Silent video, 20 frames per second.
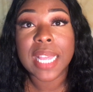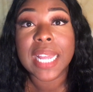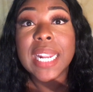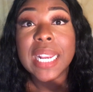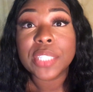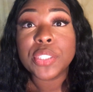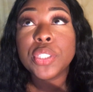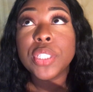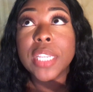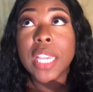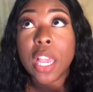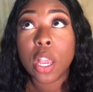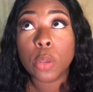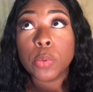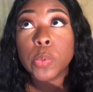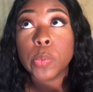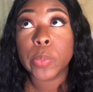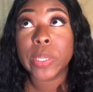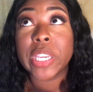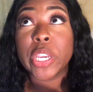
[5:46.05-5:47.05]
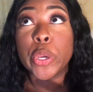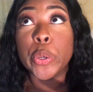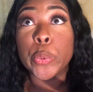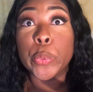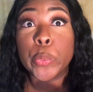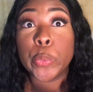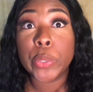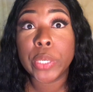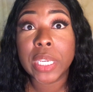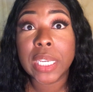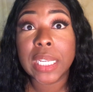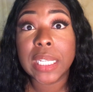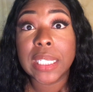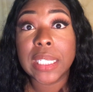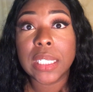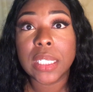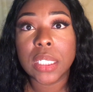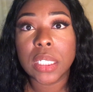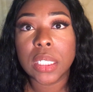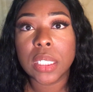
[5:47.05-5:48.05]
That actually helped me get
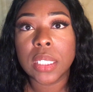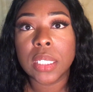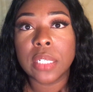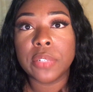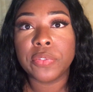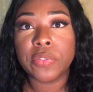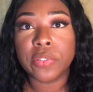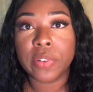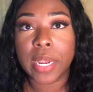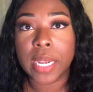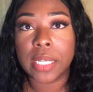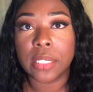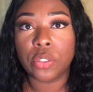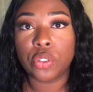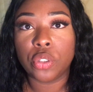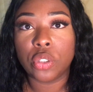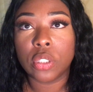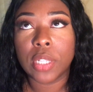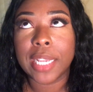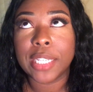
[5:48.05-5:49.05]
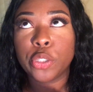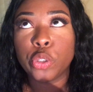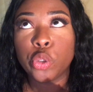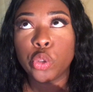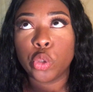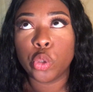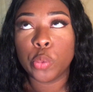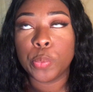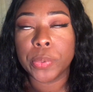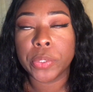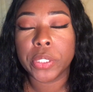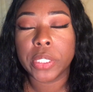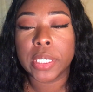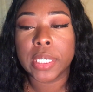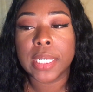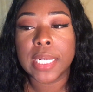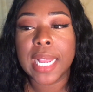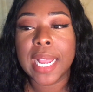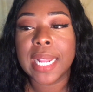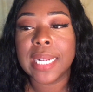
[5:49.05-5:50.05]
really good in French, like super
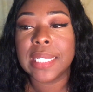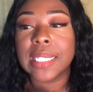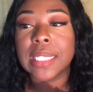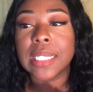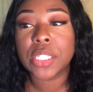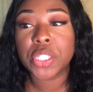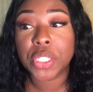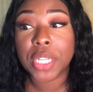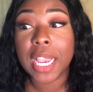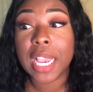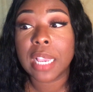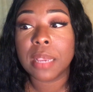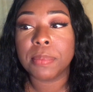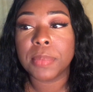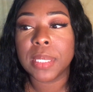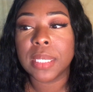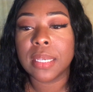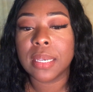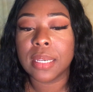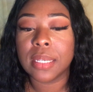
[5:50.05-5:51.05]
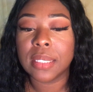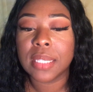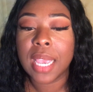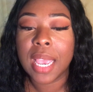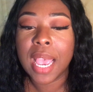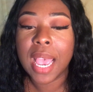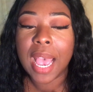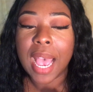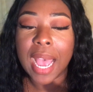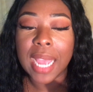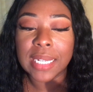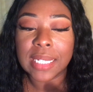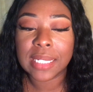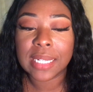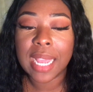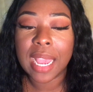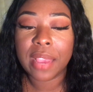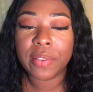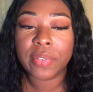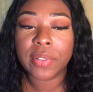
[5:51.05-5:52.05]
good. And it's a shame because I
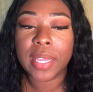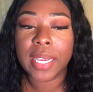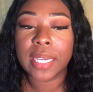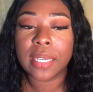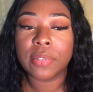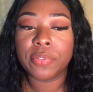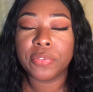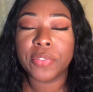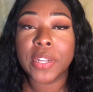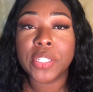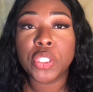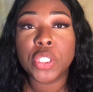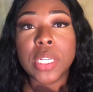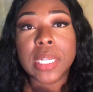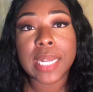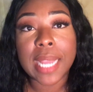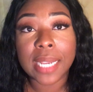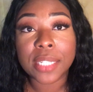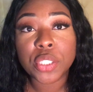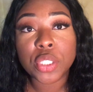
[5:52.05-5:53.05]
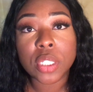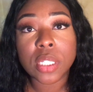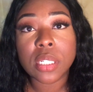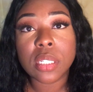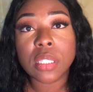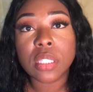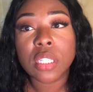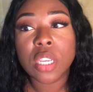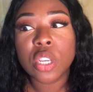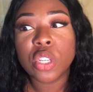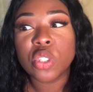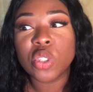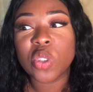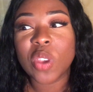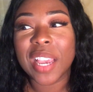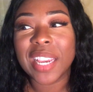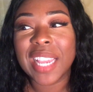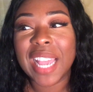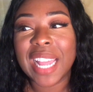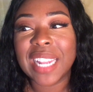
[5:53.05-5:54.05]
didn't have like French connections,
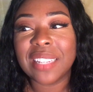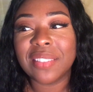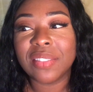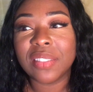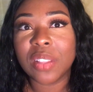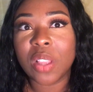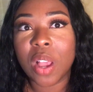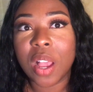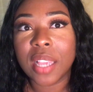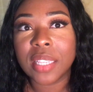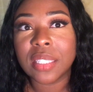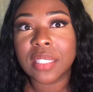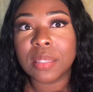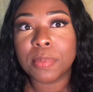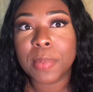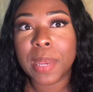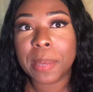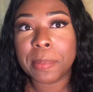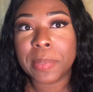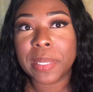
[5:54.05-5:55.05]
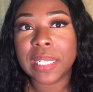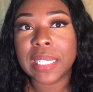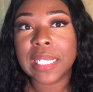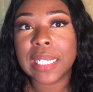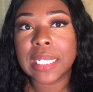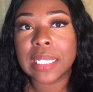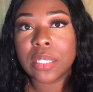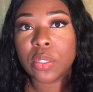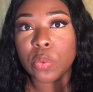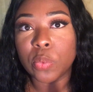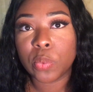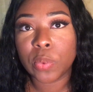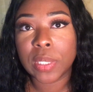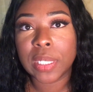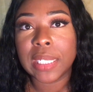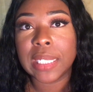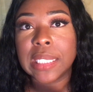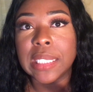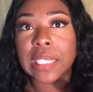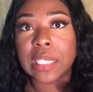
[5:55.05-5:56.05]
so I kind of lost my ability to
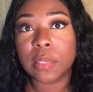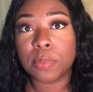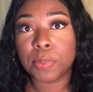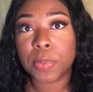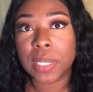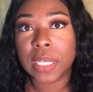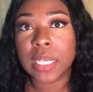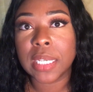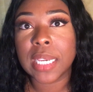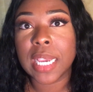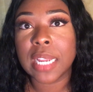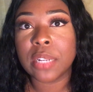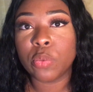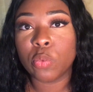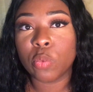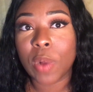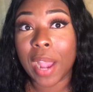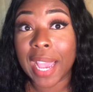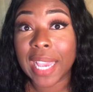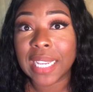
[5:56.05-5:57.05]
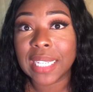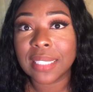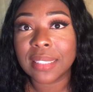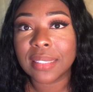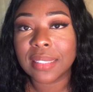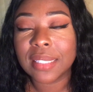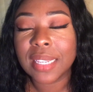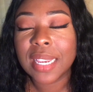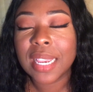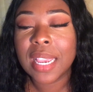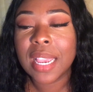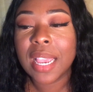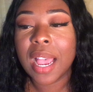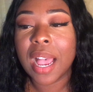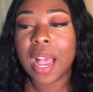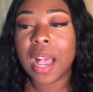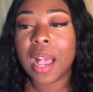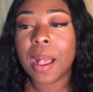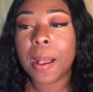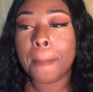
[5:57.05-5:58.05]
really speak and write.
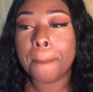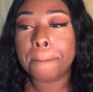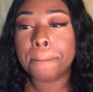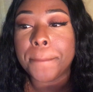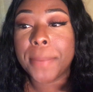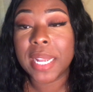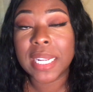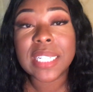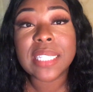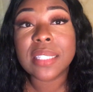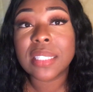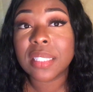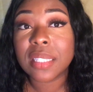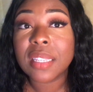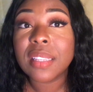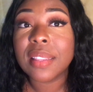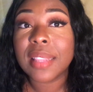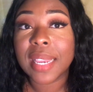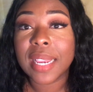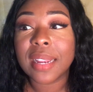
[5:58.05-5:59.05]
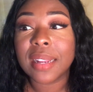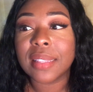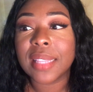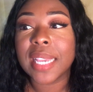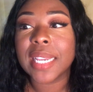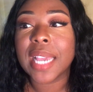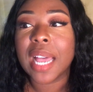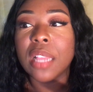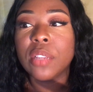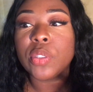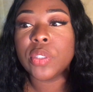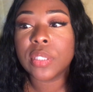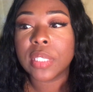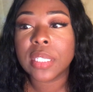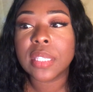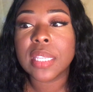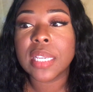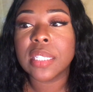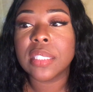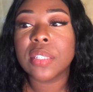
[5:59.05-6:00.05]
Um, but it's still there. Like, I'll
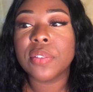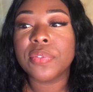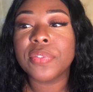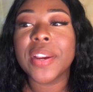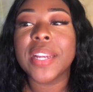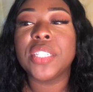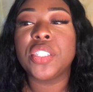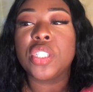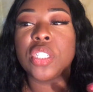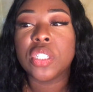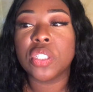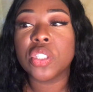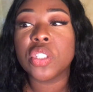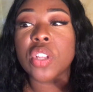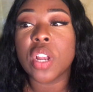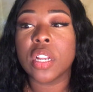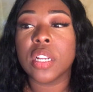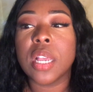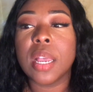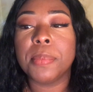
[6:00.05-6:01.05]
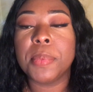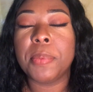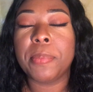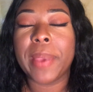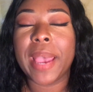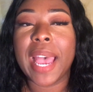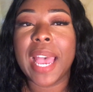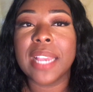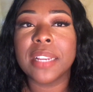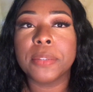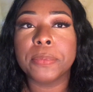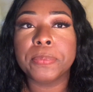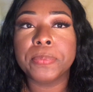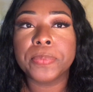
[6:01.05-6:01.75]
see things in French and it'll start coming back.